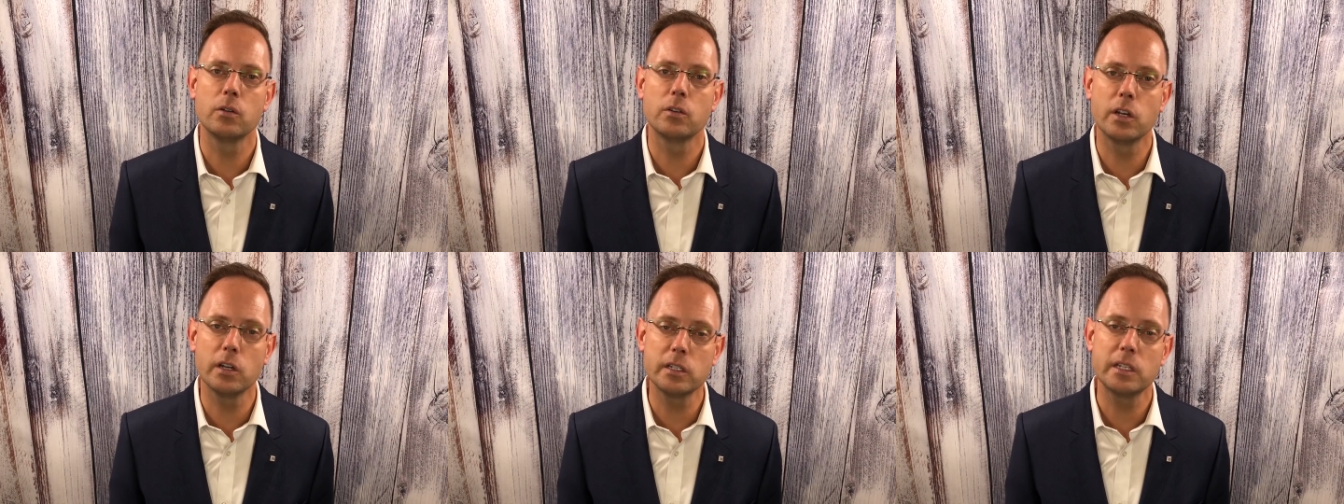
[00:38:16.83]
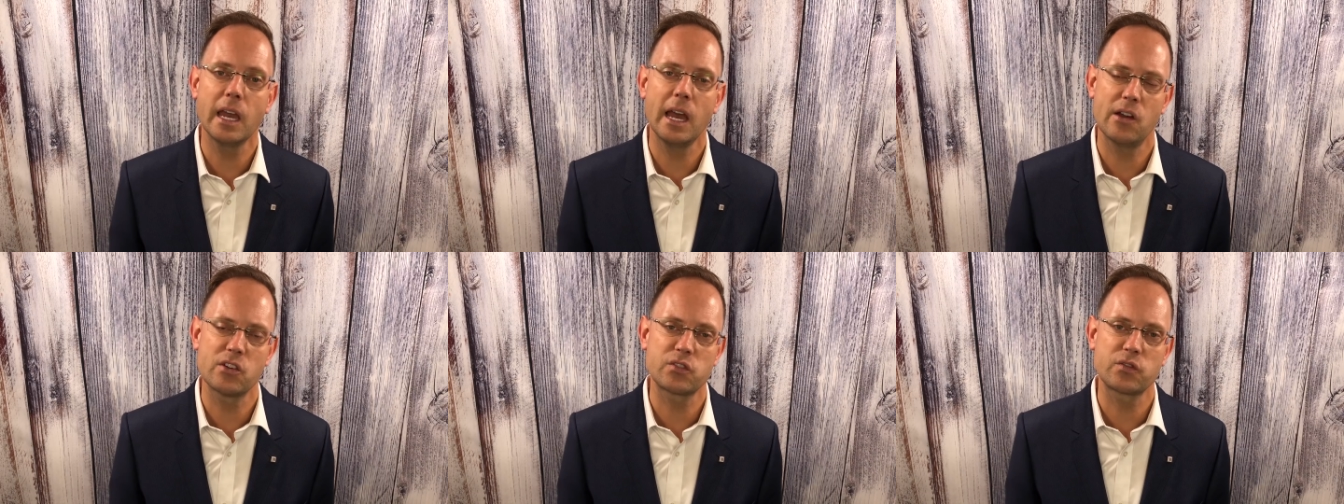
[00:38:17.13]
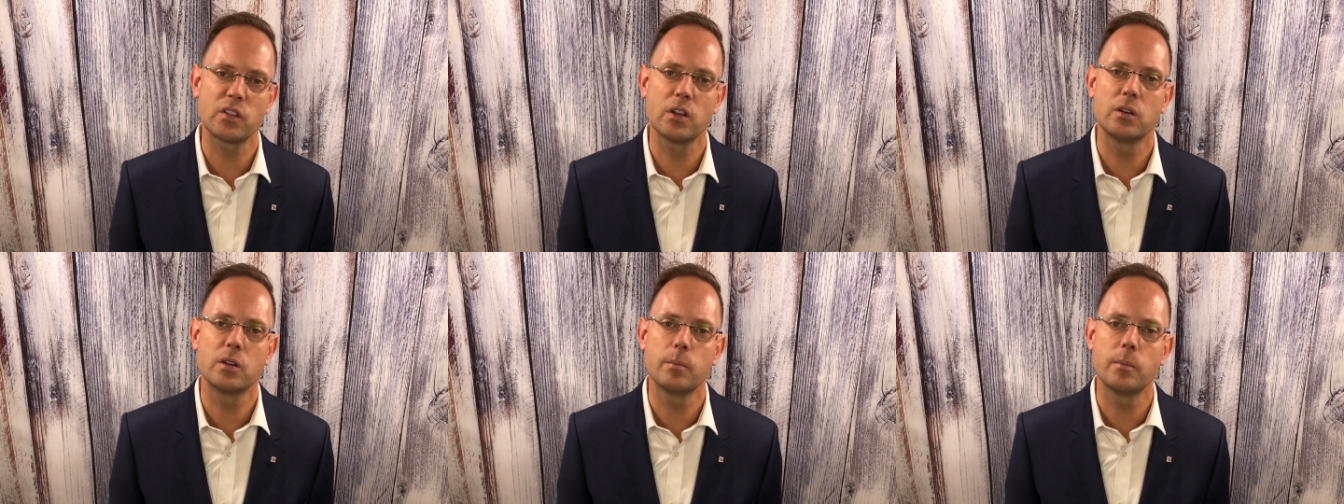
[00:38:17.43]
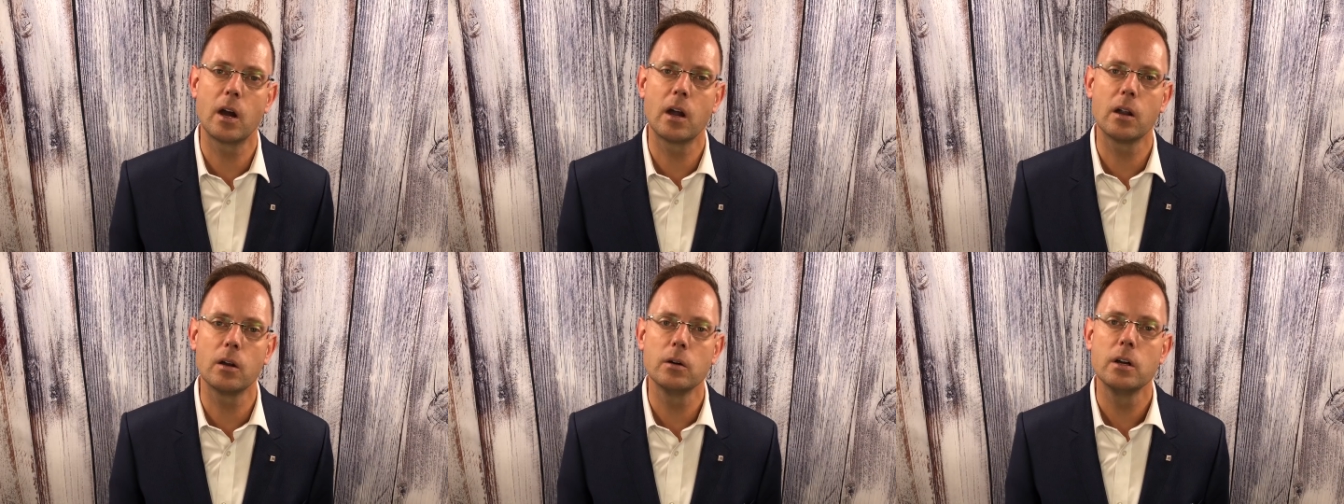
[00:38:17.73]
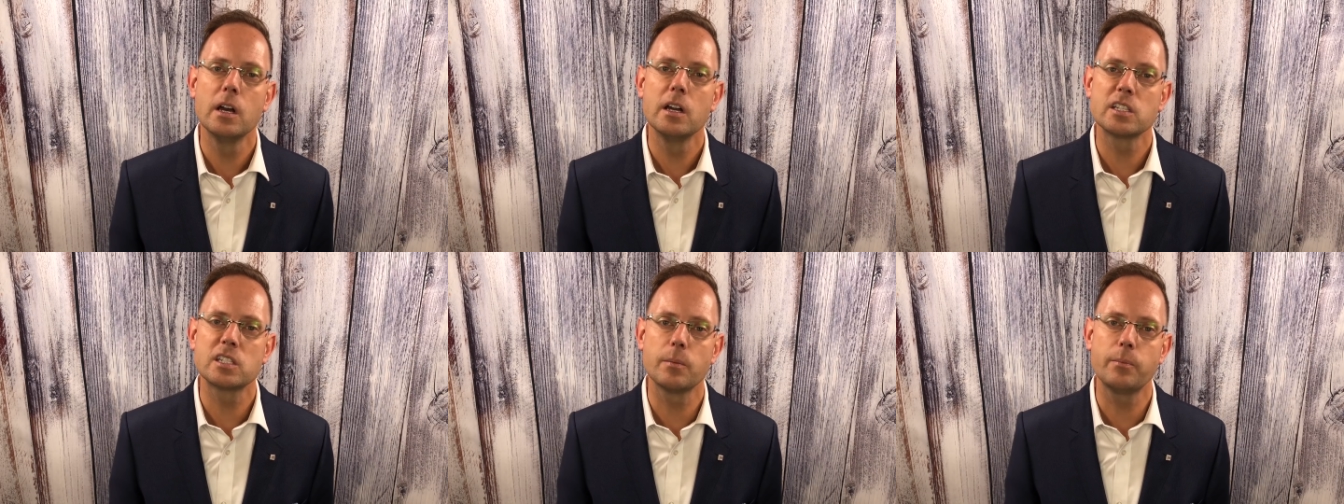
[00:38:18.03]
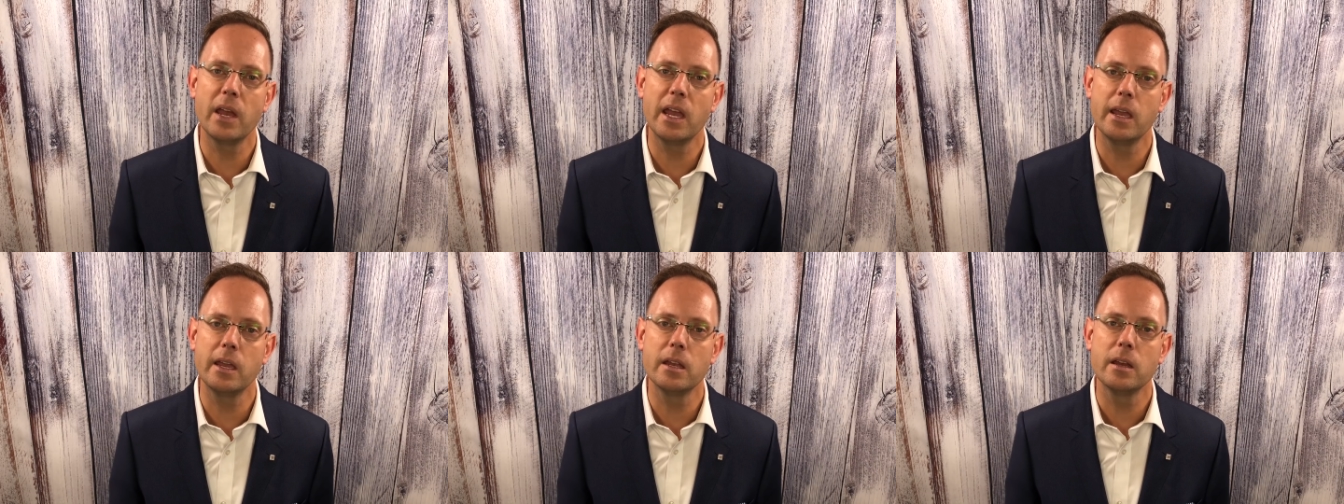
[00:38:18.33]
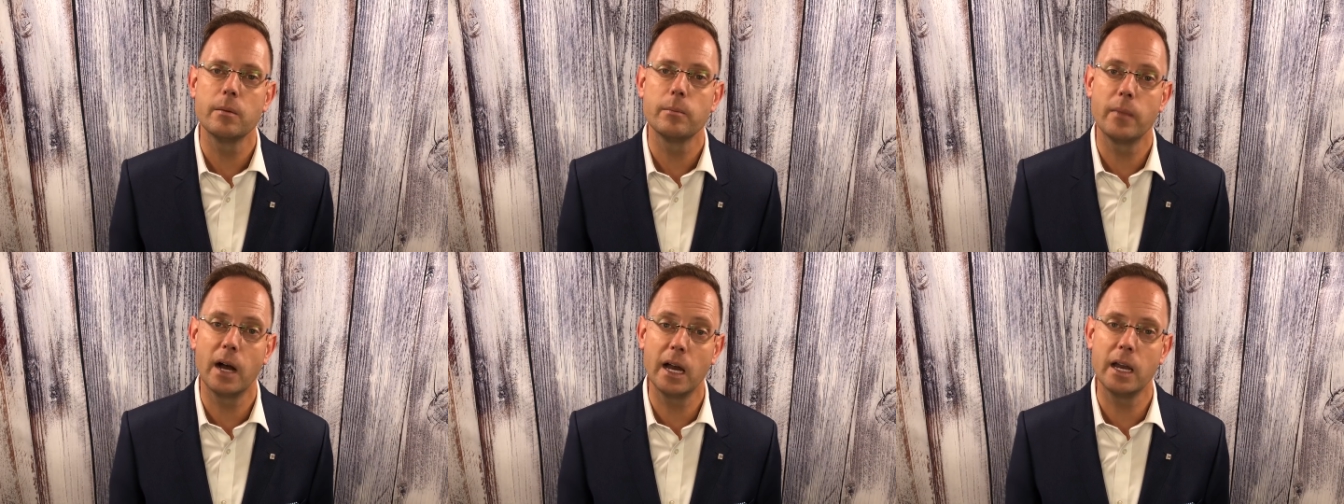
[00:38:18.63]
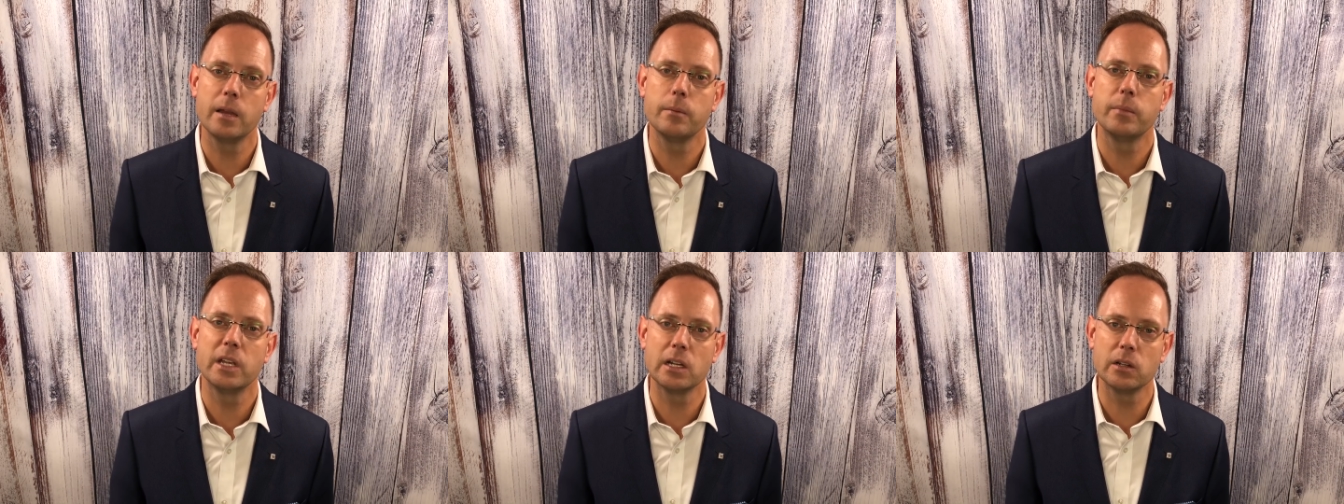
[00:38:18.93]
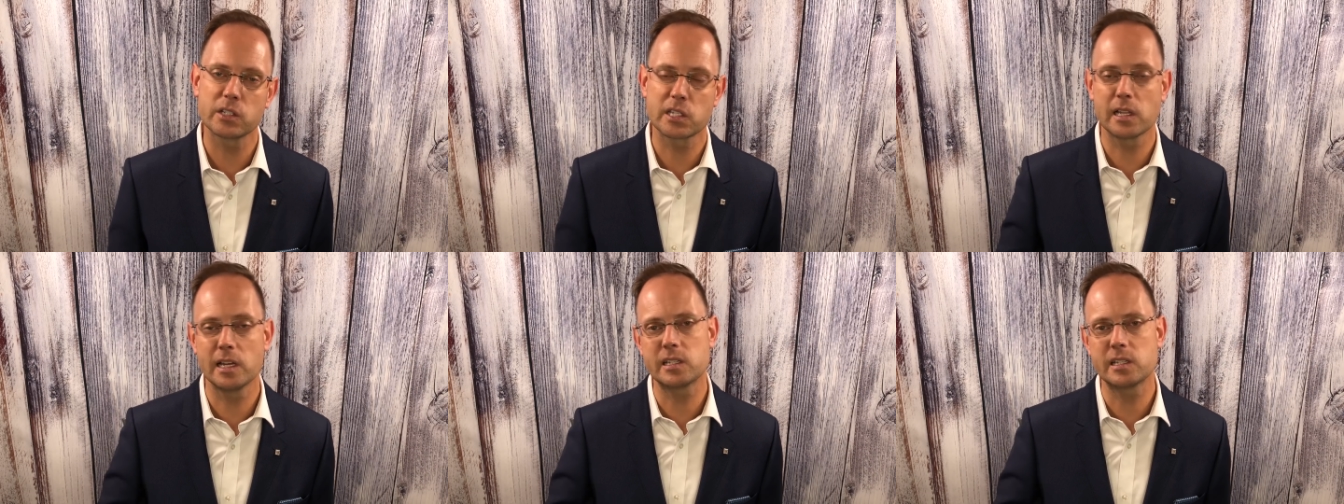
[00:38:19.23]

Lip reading: good cash flow tomorrow to pay my bills.